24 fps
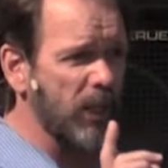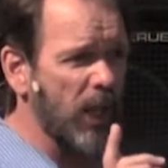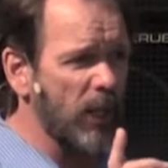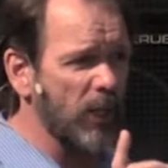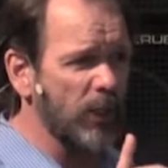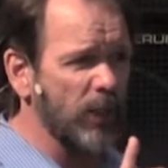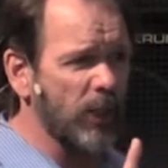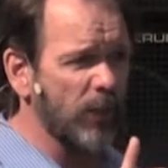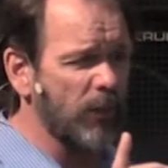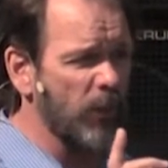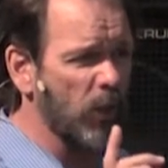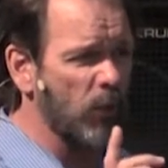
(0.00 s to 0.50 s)

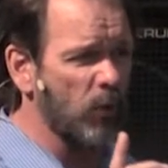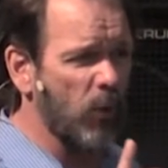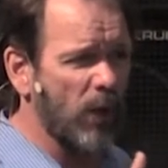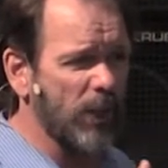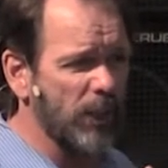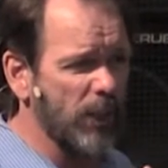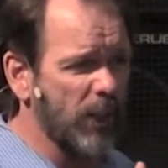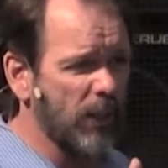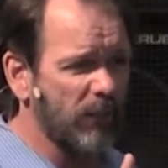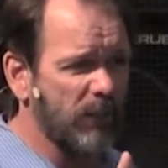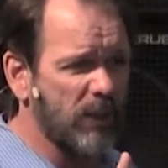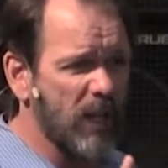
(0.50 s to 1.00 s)
telling you, the
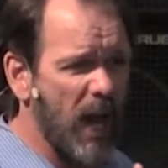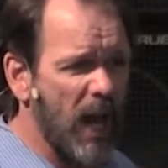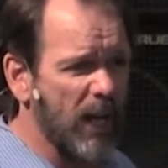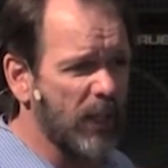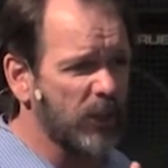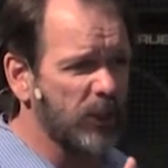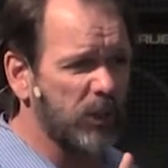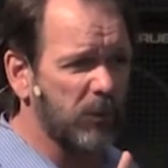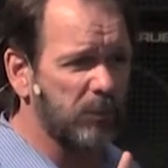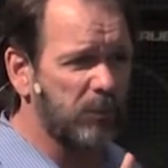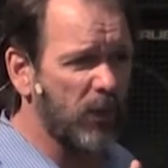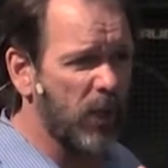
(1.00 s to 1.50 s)
anointing of God
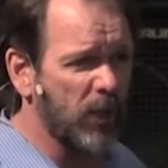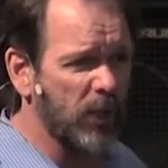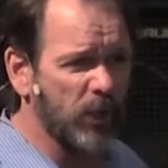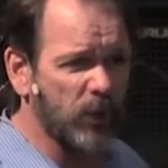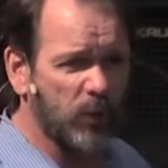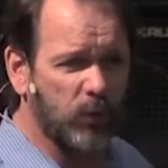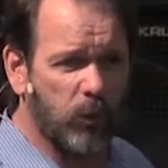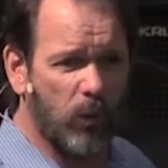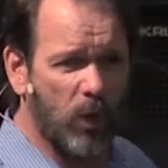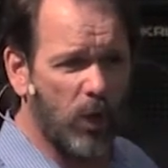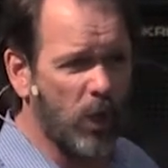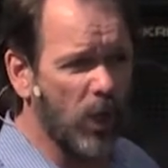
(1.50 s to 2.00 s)
is upon
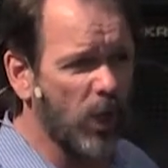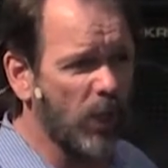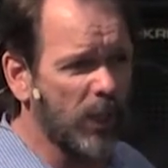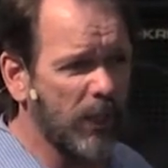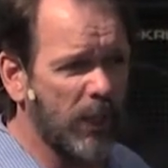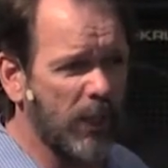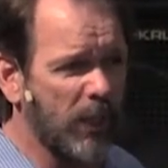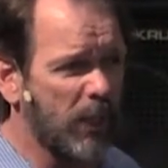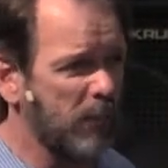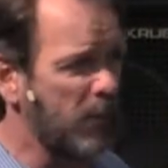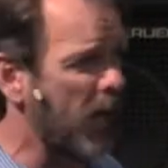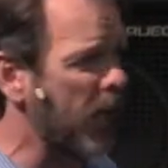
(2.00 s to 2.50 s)
His word,
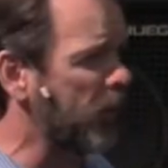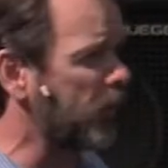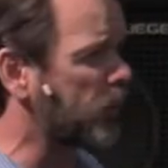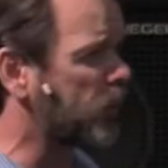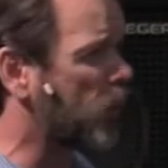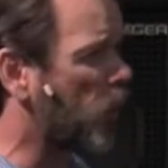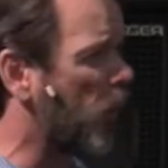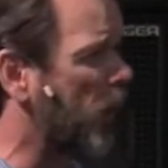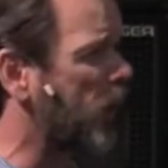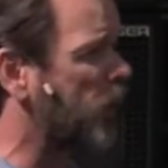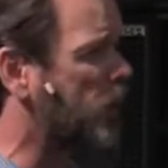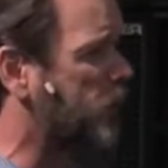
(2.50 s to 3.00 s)
and anybody who's
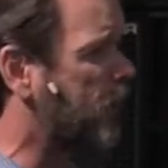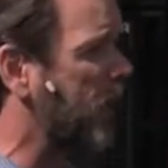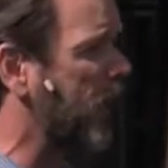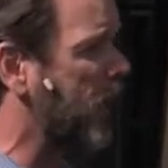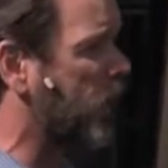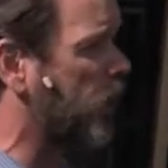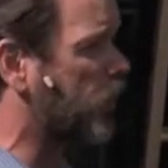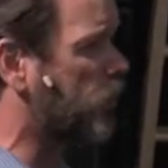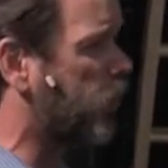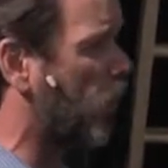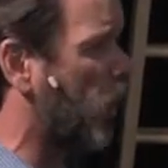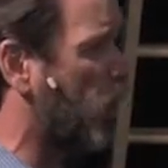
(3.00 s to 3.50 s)
going to speak
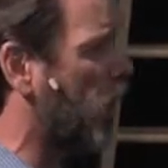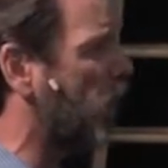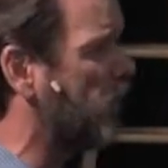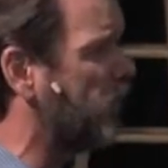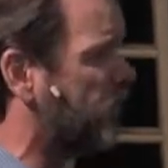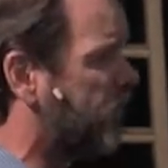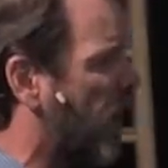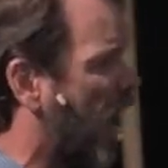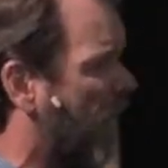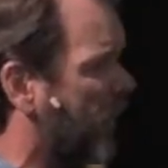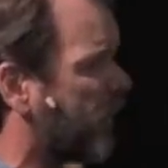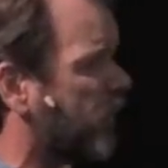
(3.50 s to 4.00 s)
His word,
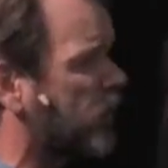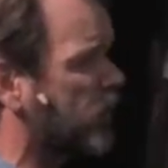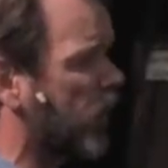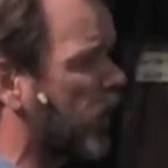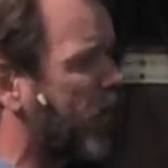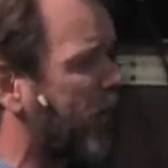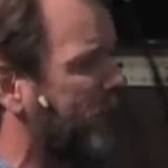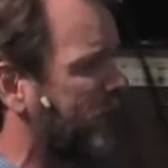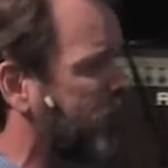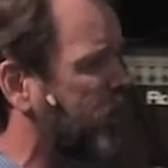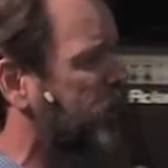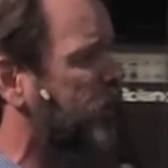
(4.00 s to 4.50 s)
and Father is
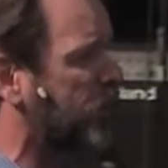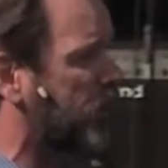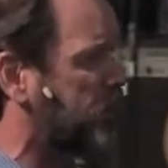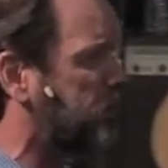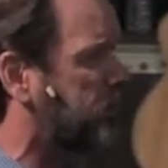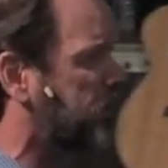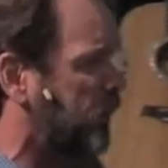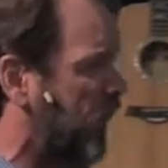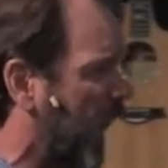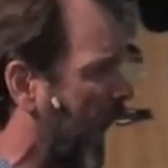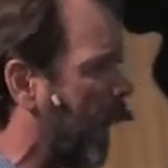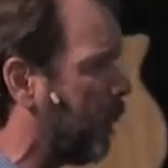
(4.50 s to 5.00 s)
looking for
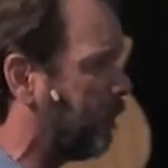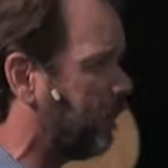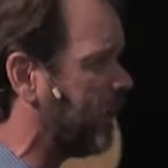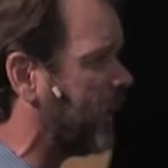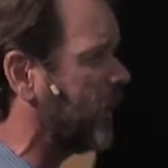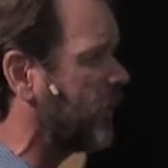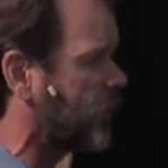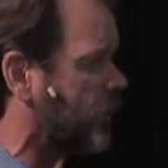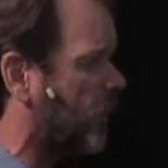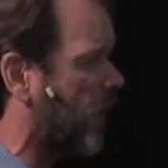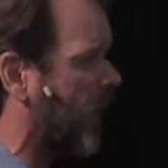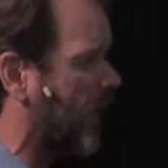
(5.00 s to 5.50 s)

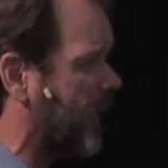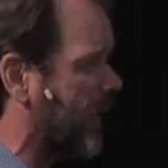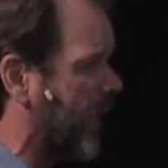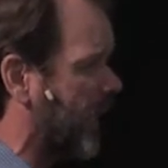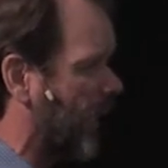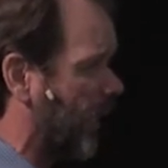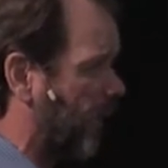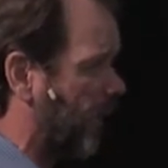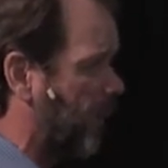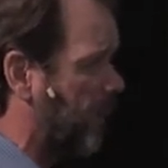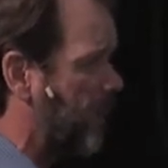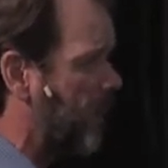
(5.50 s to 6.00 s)
champions right
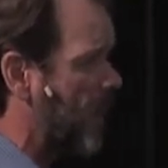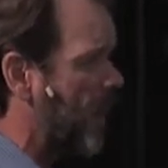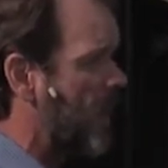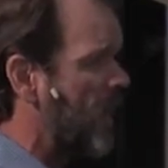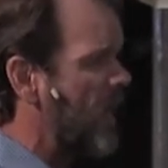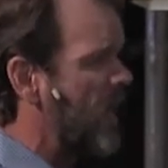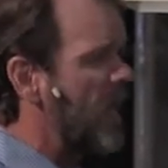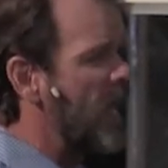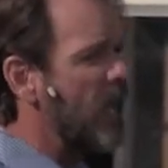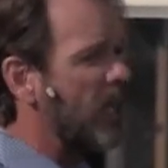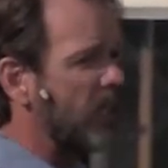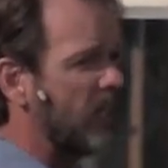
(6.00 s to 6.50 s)
now.
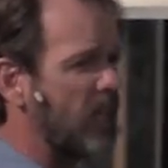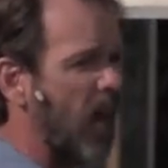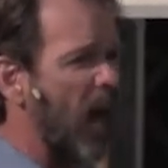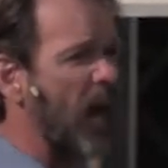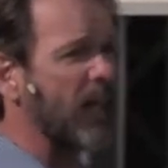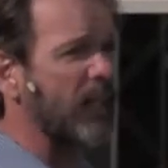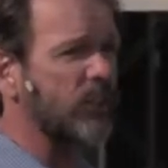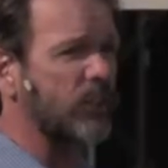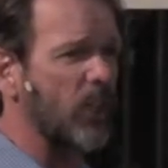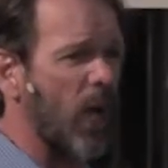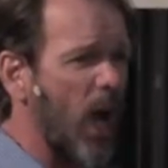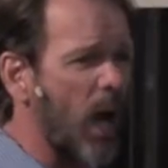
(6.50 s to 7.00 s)

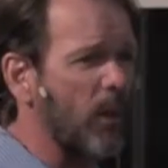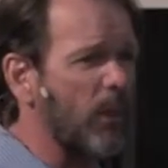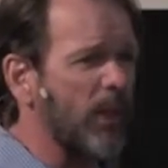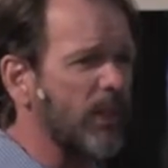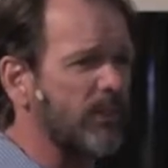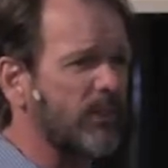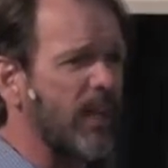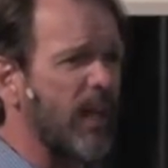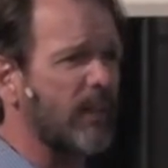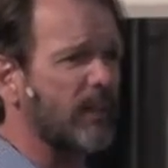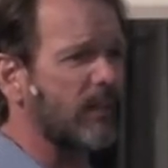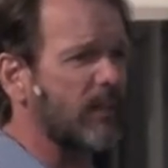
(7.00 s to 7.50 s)
God has
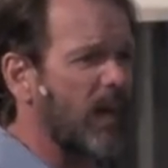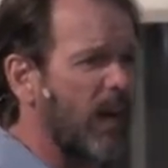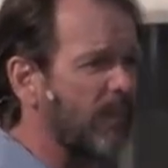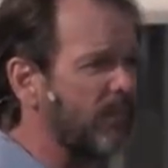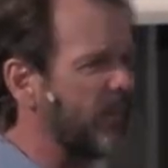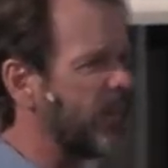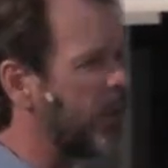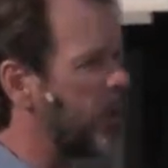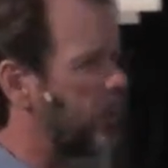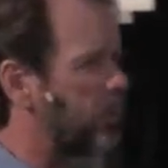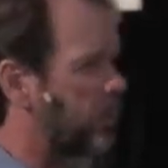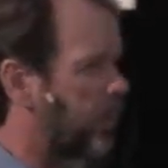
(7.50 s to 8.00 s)
always had
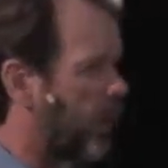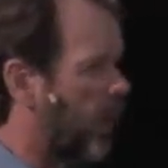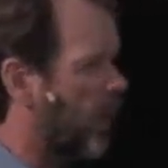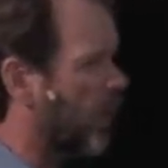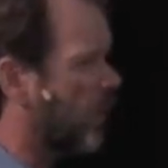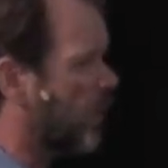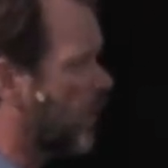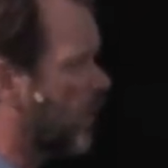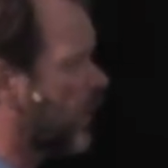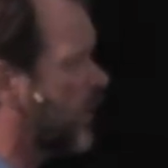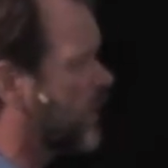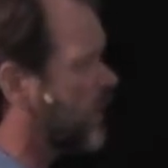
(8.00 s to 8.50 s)
covenant
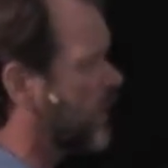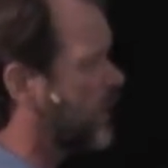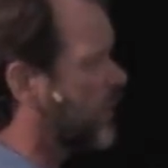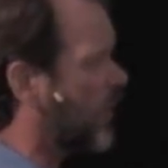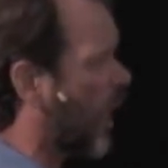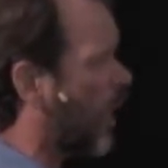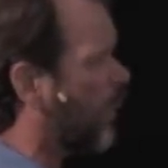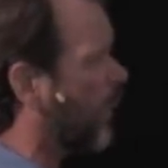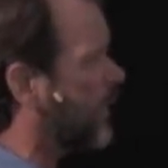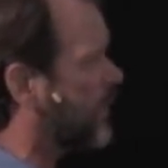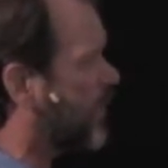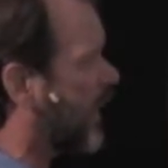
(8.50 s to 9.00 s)
partners. He's
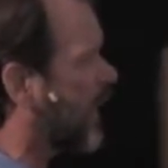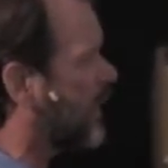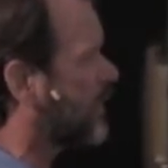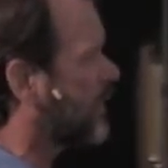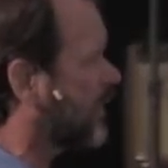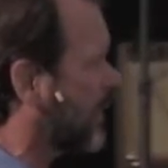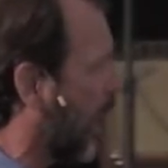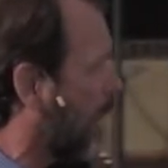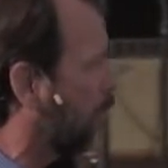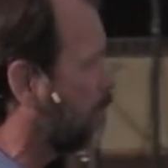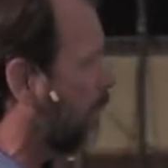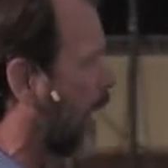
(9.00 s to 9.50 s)
always had
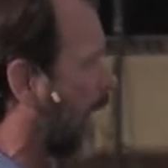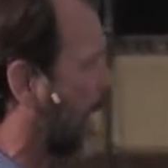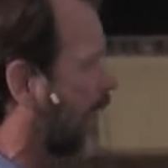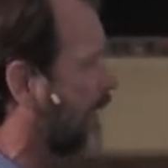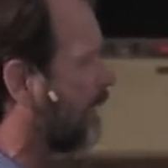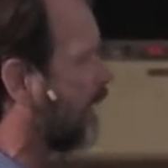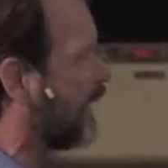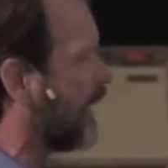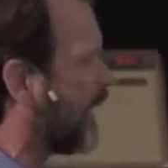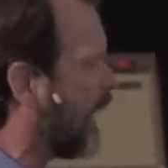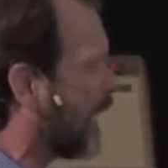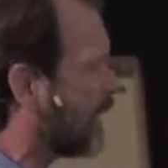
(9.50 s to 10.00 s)
somebody
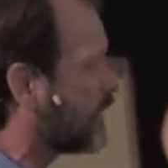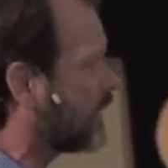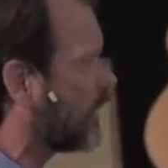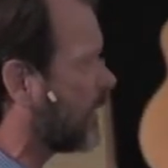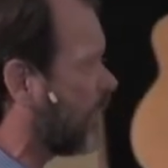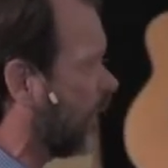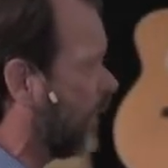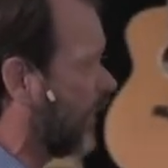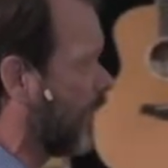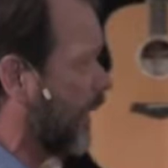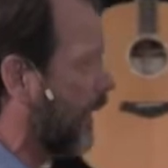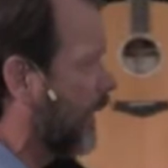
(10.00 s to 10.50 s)
that He
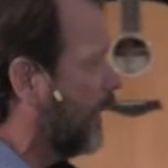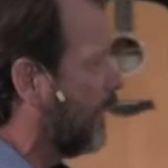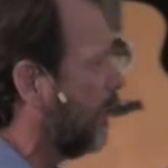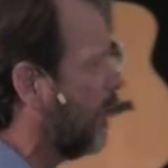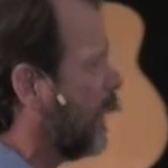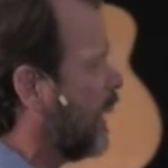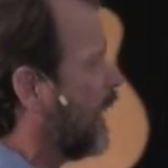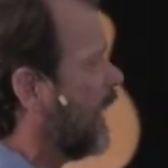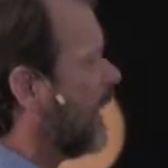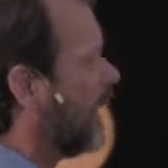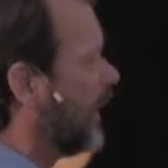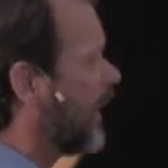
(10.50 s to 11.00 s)
executed
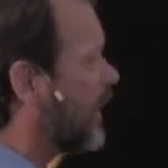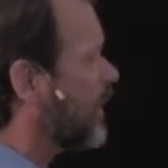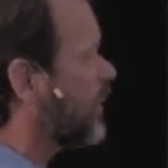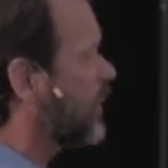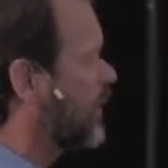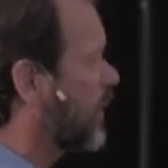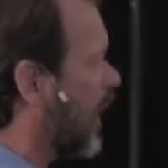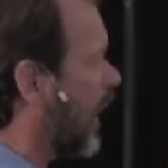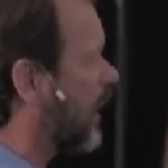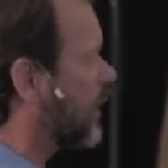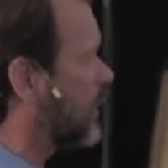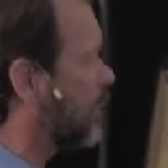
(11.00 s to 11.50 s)
His
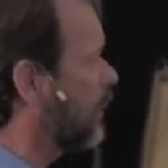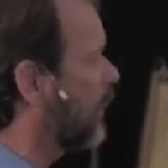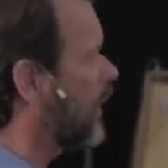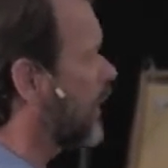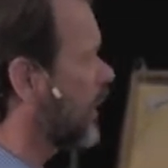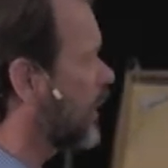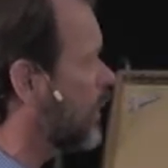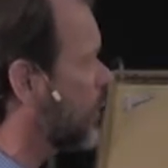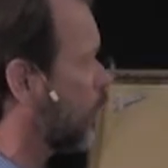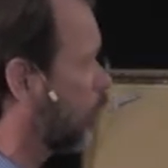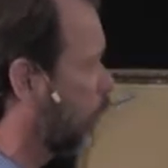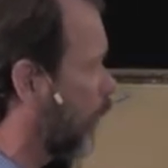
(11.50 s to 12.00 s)
judgment,
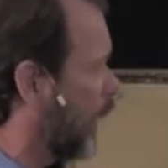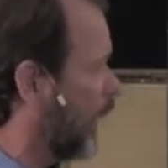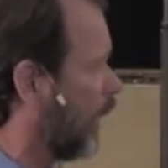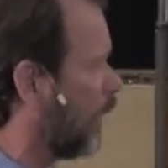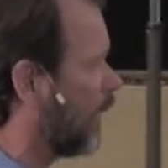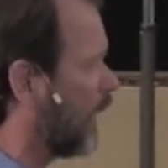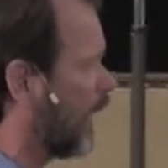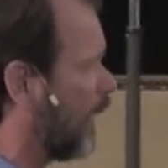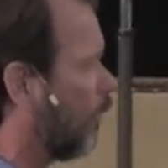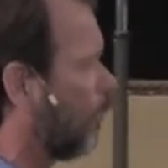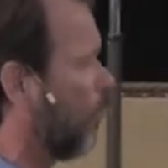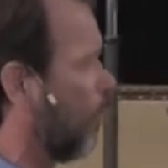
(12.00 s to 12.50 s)
His
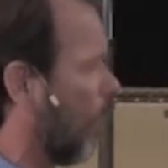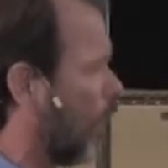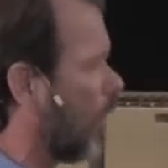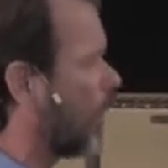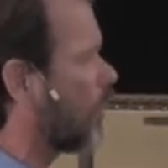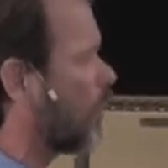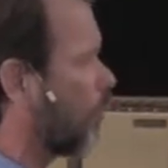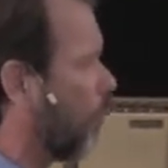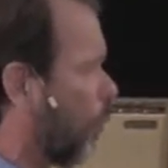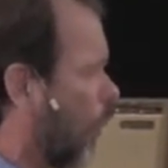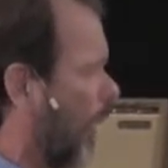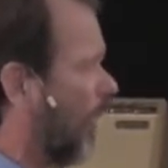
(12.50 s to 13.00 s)
will. He
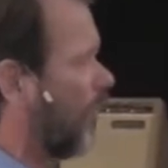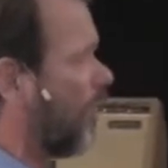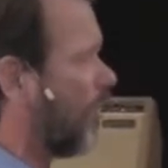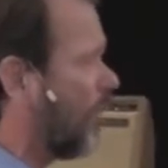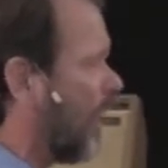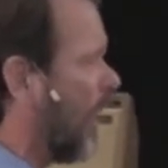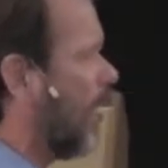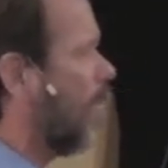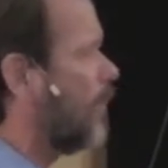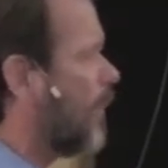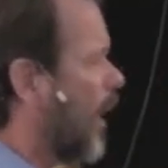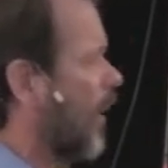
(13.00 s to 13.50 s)
worked with
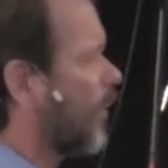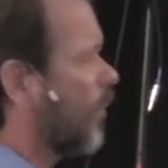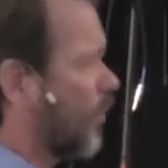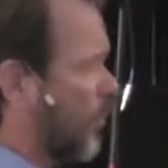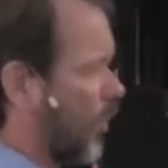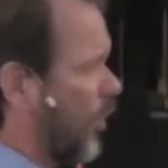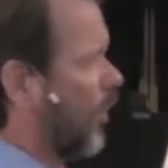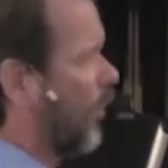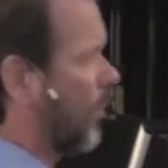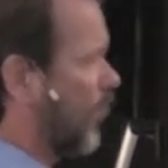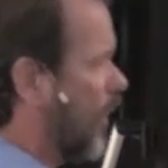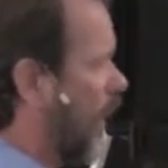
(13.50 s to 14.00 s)
them and
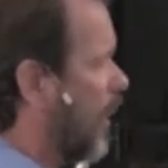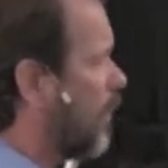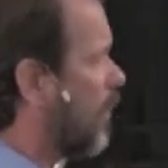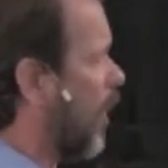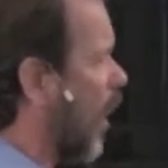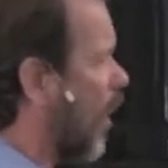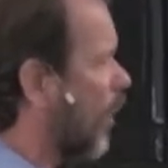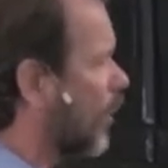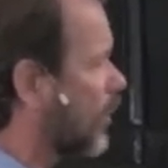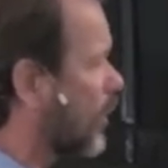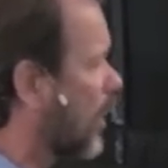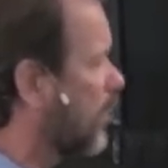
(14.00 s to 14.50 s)
through them
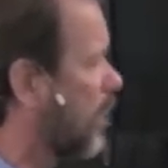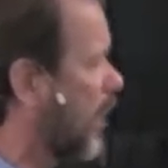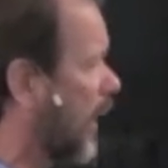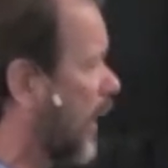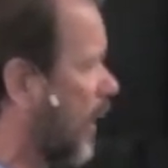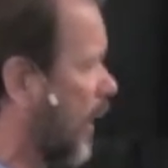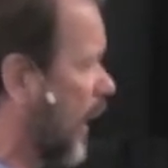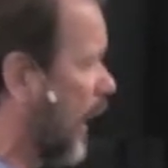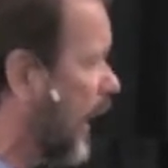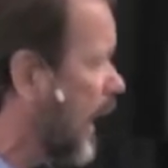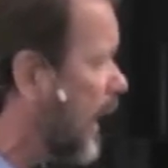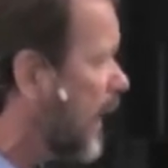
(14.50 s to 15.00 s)

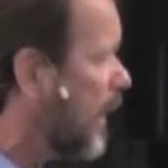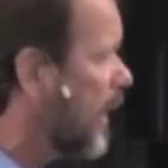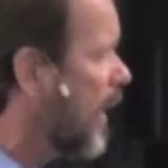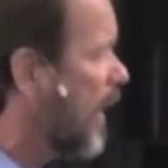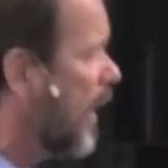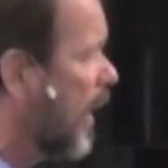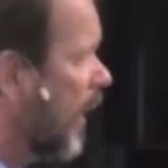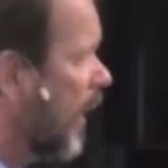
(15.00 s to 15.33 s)
ultimately.